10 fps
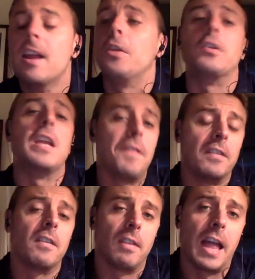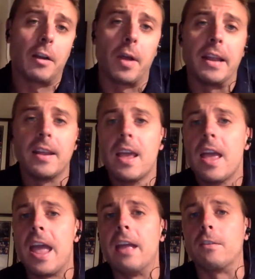Their defense isn't that great.
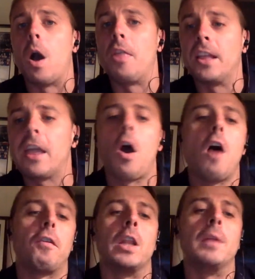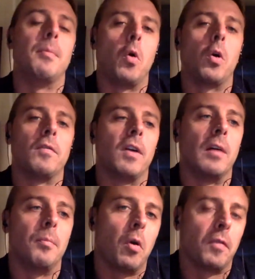And so I think they offer a little bit more
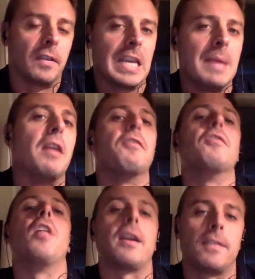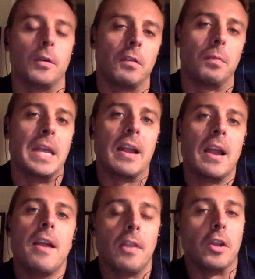of a team in flux, so to speak,
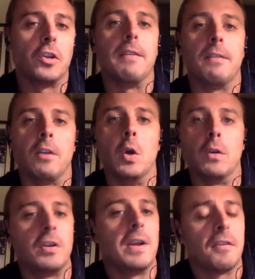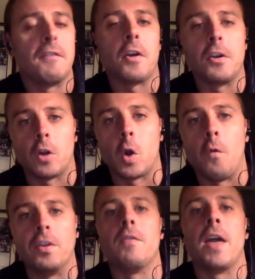than the Chiefs do. Because the Chiefs have a very strong
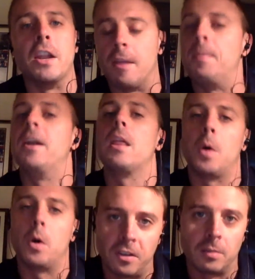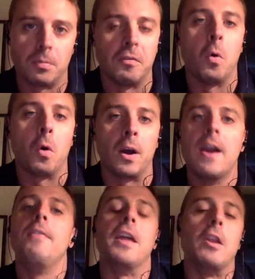home field advantage. They've been to the postseason before.
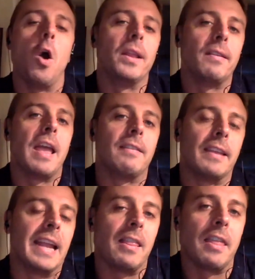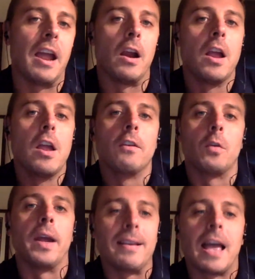They know what it takes to get there.
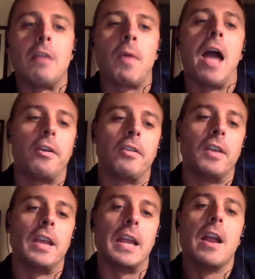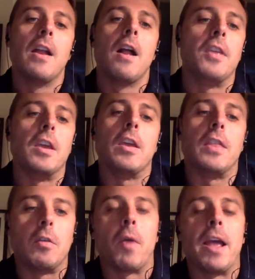So I guess I'd rather see
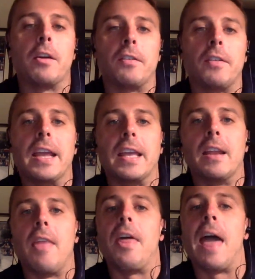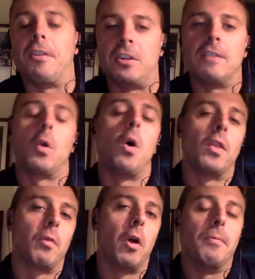the Raiders take it and then have the Chiefs go on
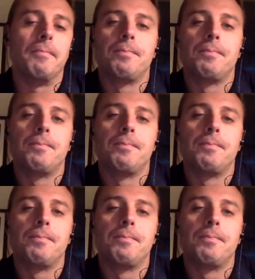the road.